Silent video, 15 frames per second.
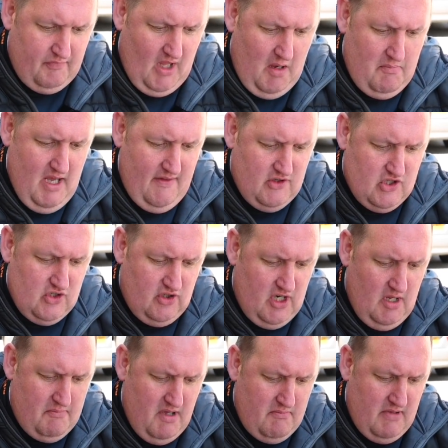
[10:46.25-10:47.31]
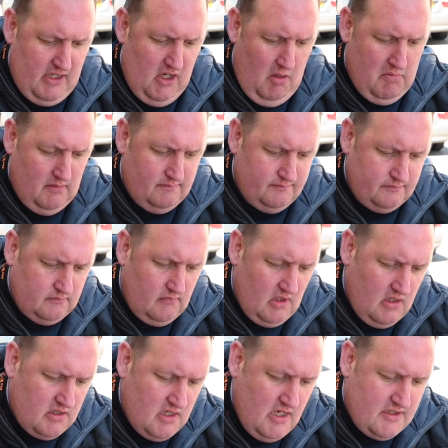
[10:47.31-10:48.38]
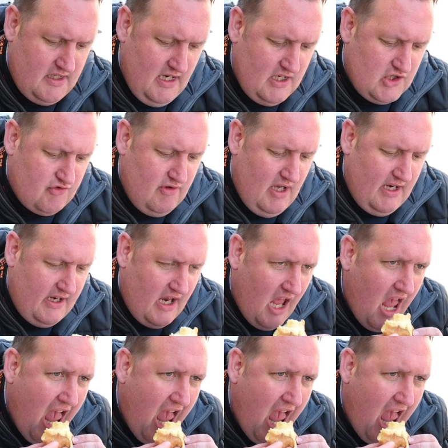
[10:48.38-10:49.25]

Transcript: I bet this is going to bend me gob. So let's get it straight in.